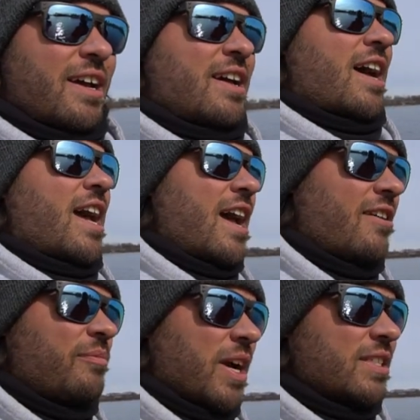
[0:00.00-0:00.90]
I
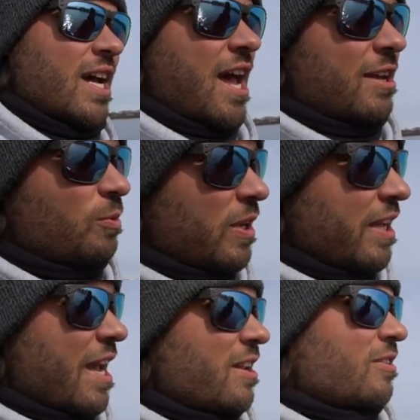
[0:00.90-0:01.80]
have my
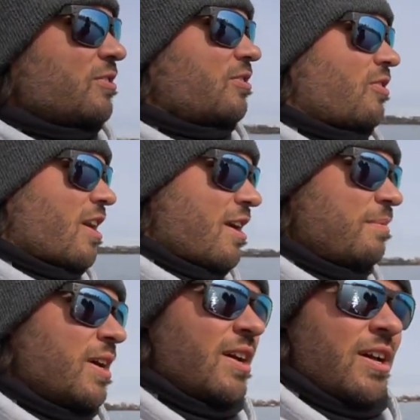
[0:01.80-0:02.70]
TideWe 800 gram